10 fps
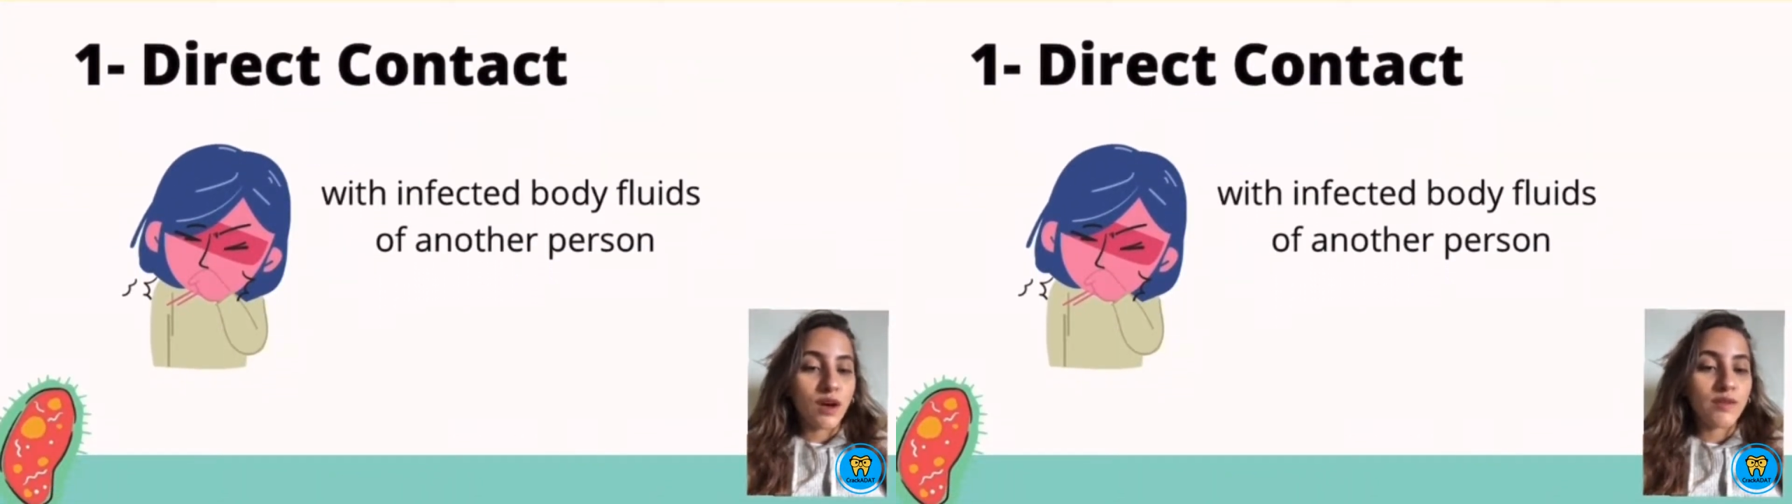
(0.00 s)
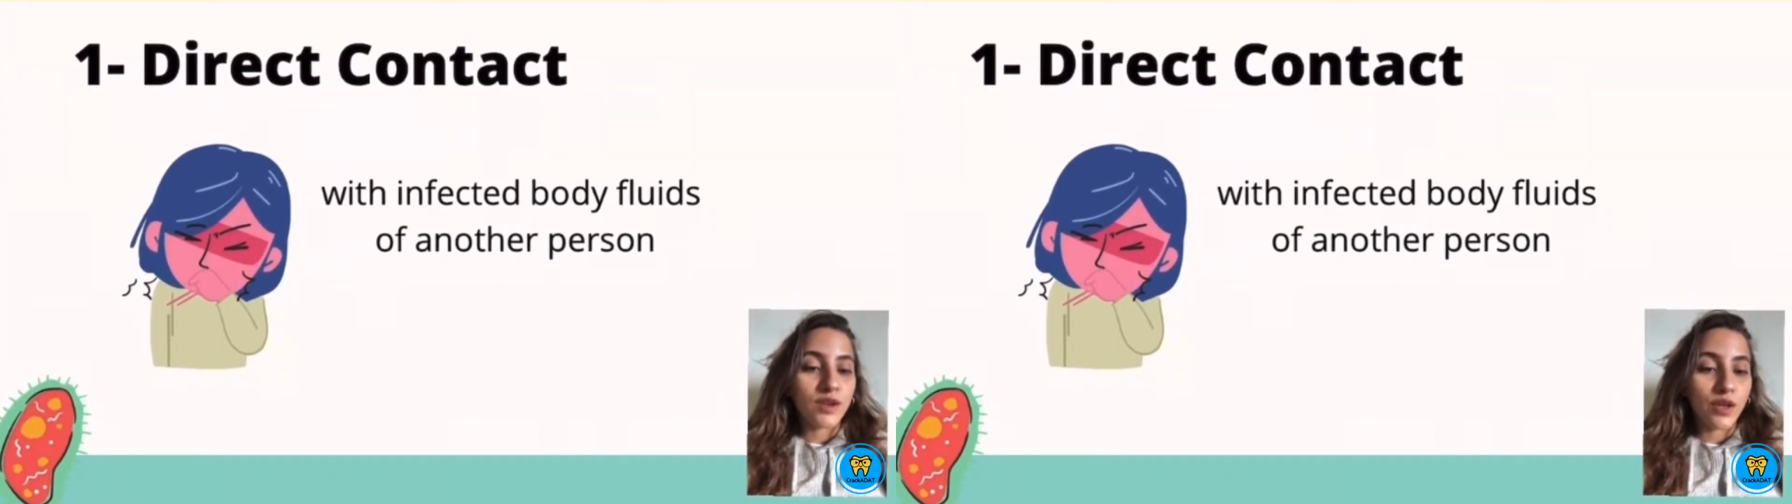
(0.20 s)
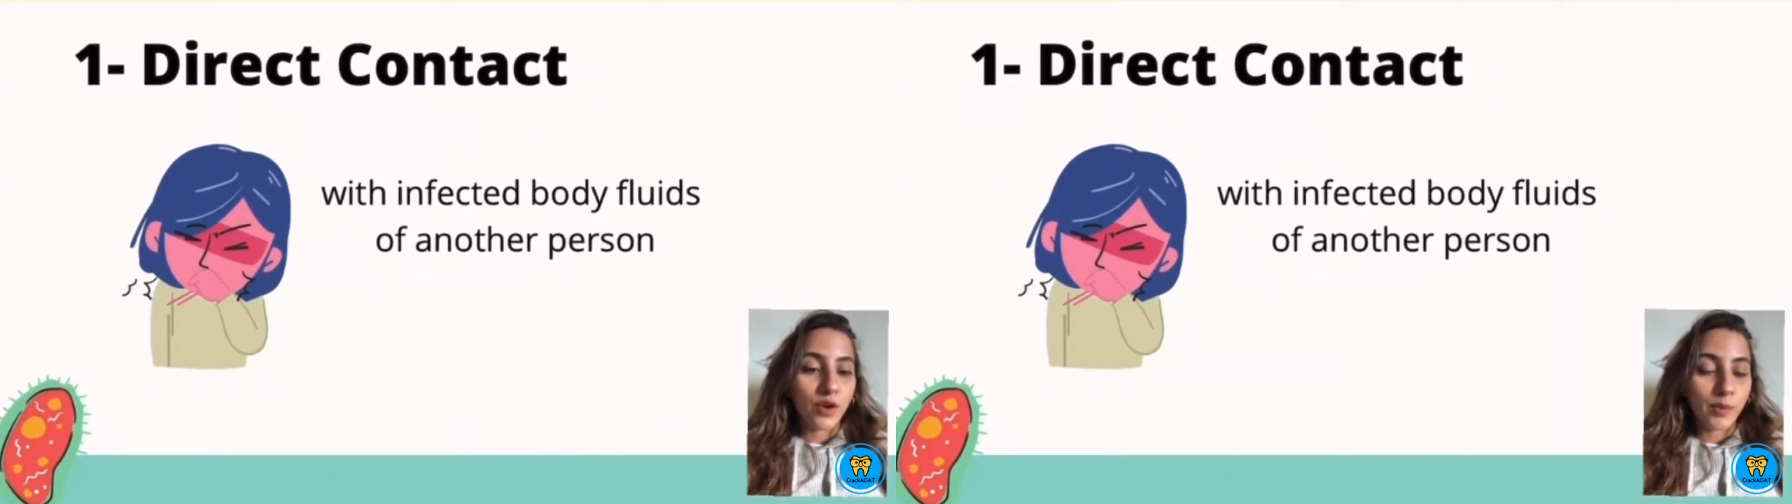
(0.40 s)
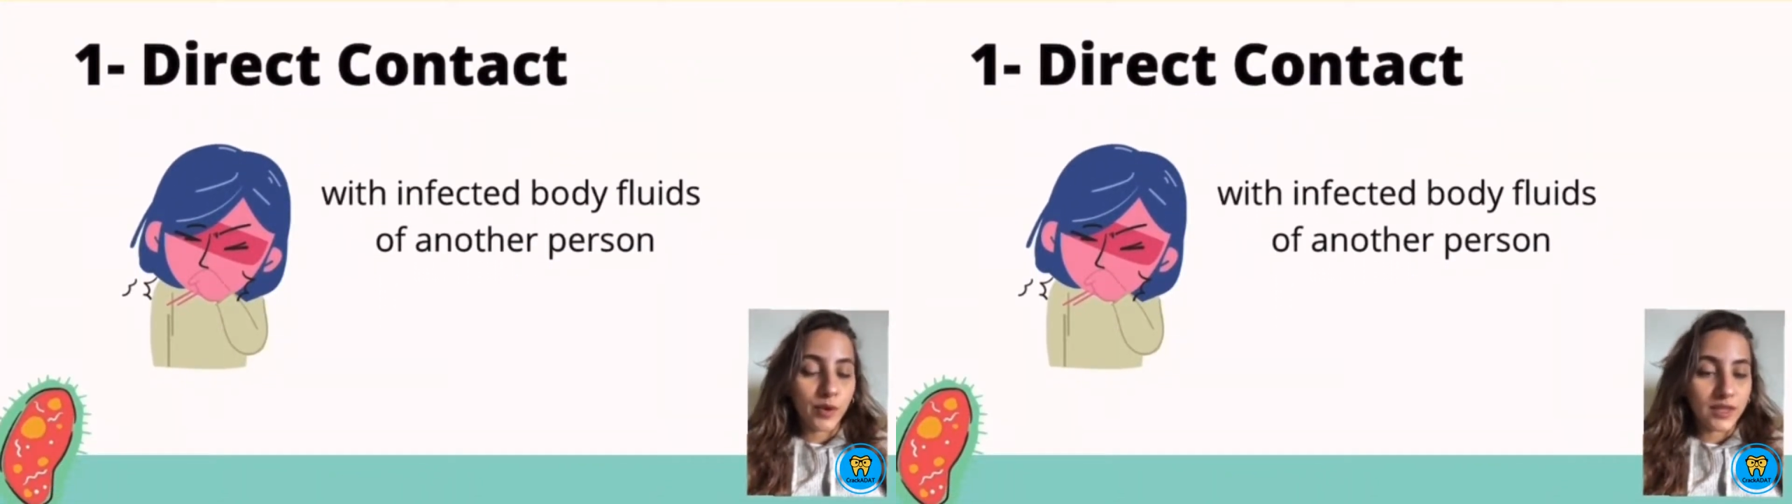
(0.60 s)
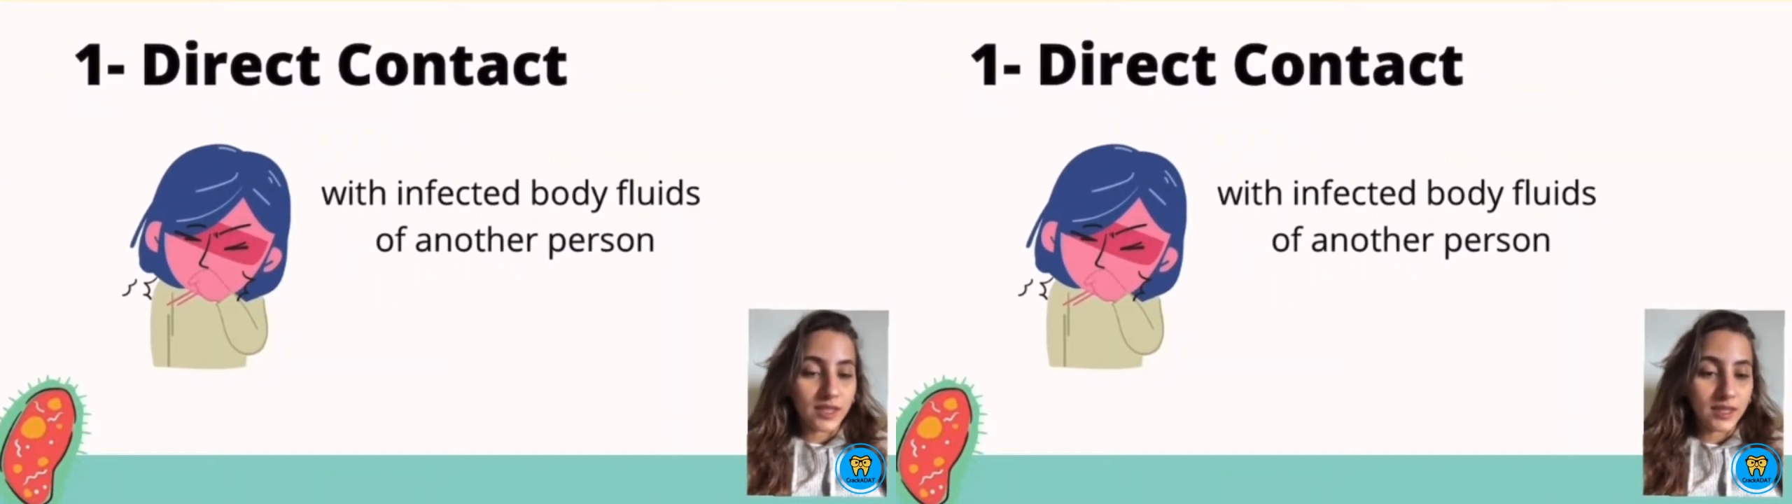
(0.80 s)
of another
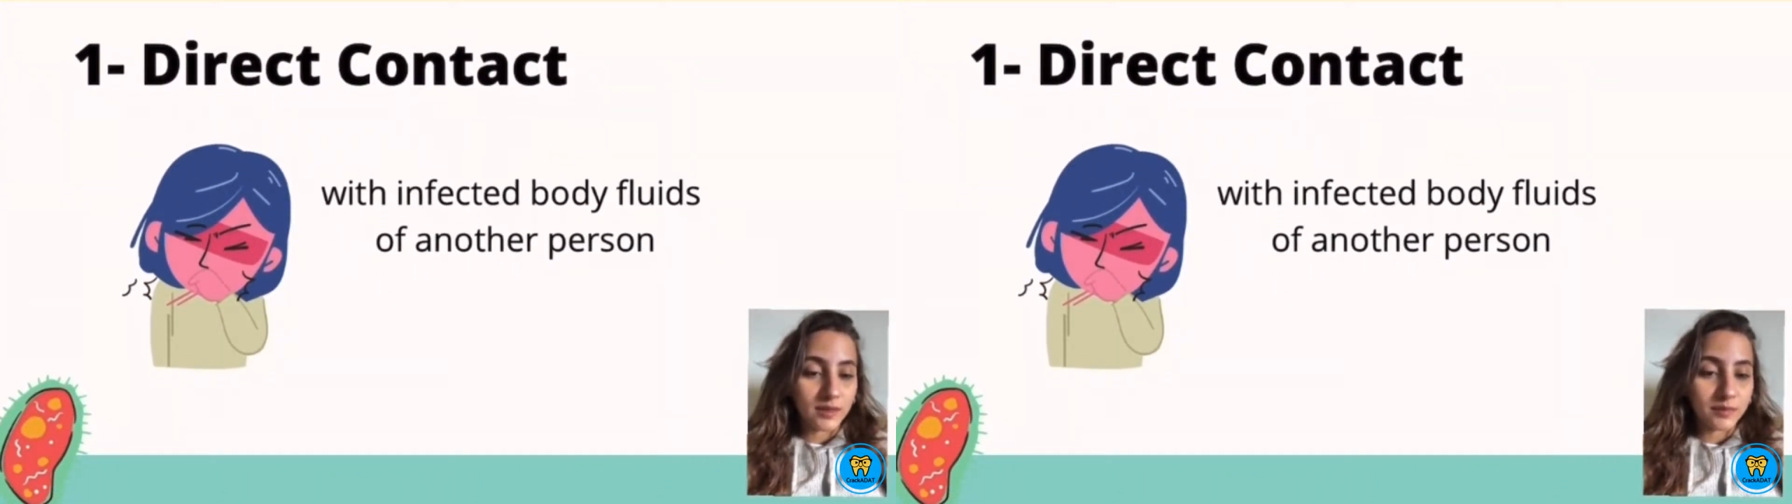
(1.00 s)
person.